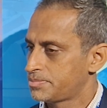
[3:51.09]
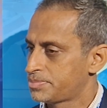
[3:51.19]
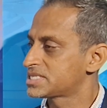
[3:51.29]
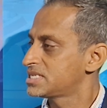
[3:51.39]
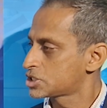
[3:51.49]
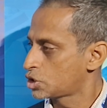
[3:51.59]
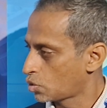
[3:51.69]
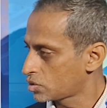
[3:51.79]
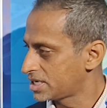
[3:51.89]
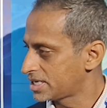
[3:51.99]
business
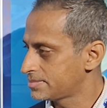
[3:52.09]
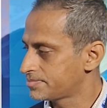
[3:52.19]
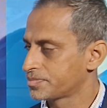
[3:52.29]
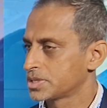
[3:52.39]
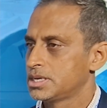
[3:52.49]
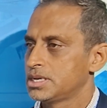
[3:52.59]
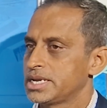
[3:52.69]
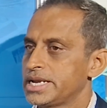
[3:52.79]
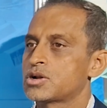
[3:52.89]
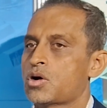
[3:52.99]
locally,
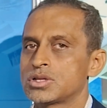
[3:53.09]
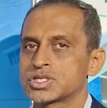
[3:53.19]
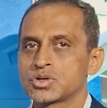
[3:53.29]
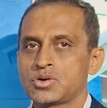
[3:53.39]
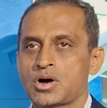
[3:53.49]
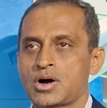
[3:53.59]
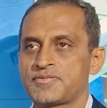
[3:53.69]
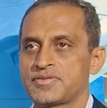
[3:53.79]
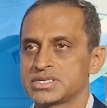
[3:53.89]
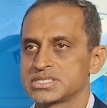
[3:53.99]
it also
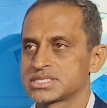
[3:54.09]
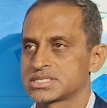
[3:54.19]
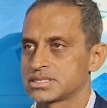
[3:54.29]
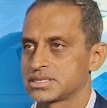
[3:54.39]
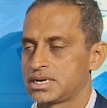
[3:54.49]
offers